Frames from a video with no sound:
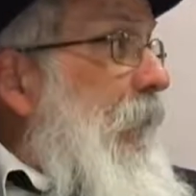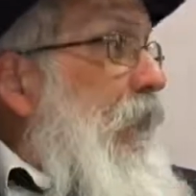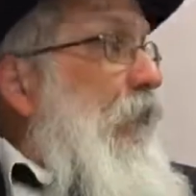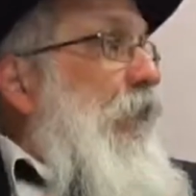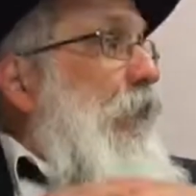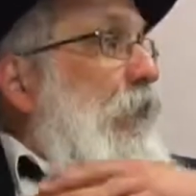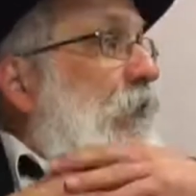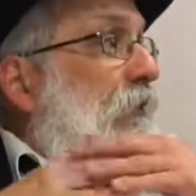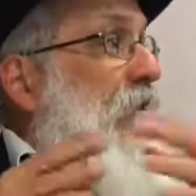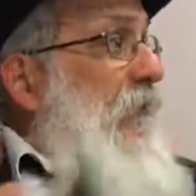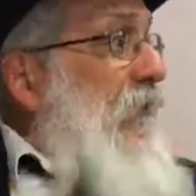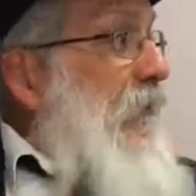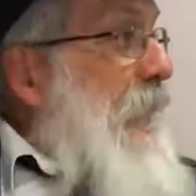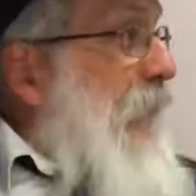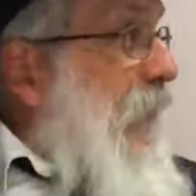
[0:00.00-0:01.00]
Authority
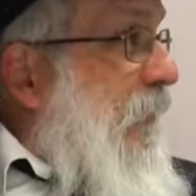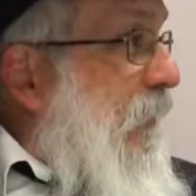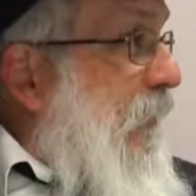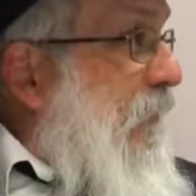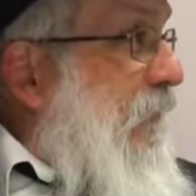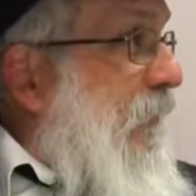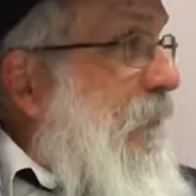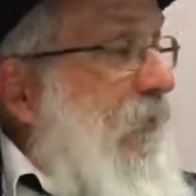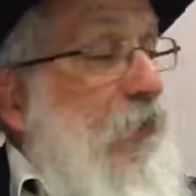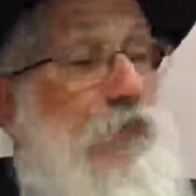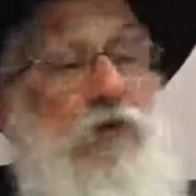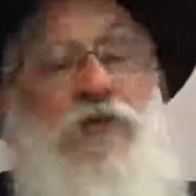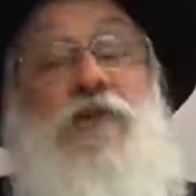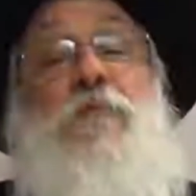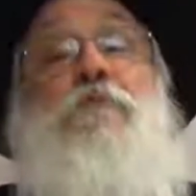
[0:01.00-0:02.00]
didn't mean anything. They
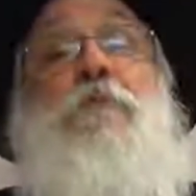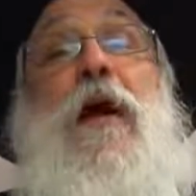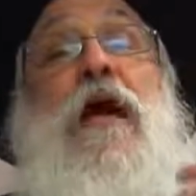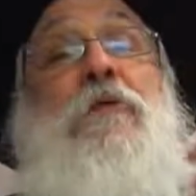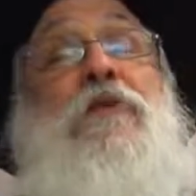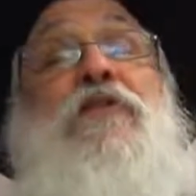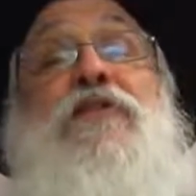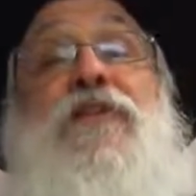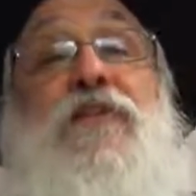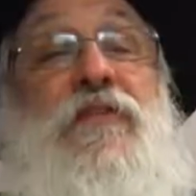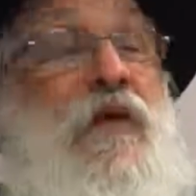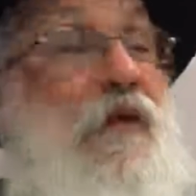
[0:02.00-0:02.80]
weren't embarrassed of